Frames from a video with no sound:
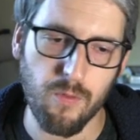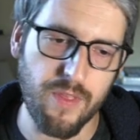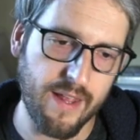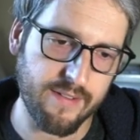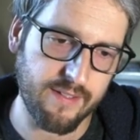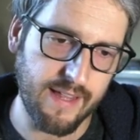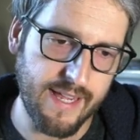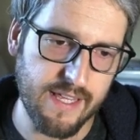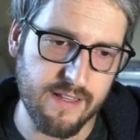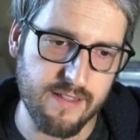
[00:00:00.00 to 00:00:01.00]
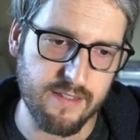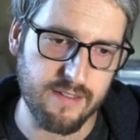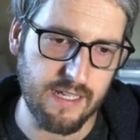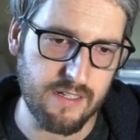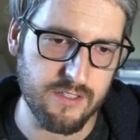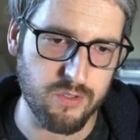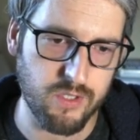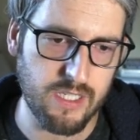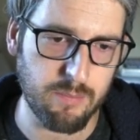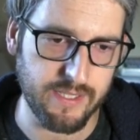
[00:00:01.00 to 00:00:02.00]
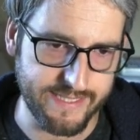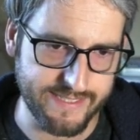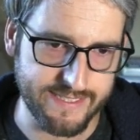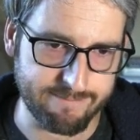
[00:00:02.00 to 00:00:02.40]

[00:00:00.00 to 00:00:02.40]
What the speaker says: that late int readability.